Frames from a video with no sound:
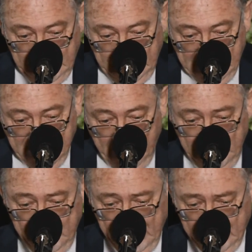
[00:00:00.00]
There's one
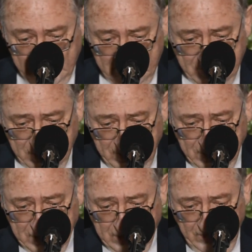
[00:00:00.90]
about
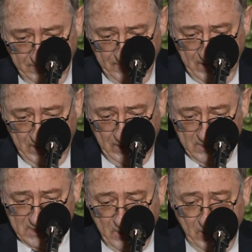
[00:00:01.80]
Churchill who
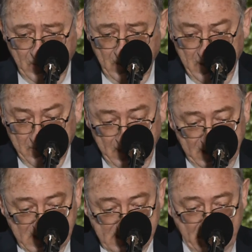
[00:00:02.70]
was woken up by
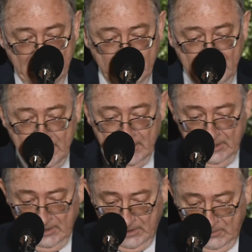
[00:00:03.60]
his
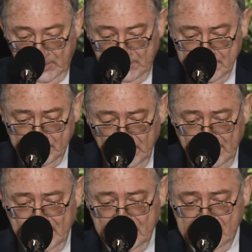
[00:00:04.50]
PPA when he was Prime
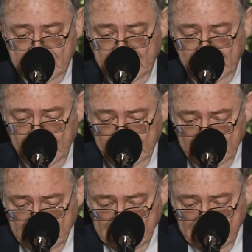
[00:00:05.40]
Minister in the
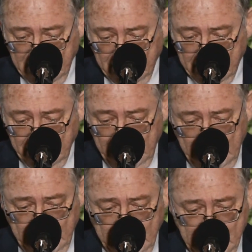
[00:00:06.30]
50s and told,
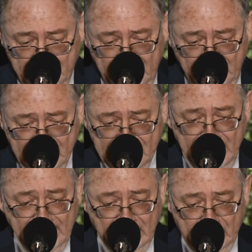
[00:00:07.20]
There's a bit of a
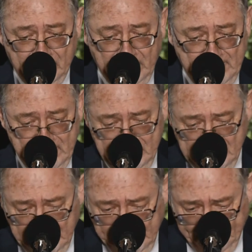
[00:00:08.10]
scandal, Prime
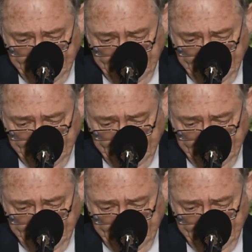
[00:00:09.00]
Minister.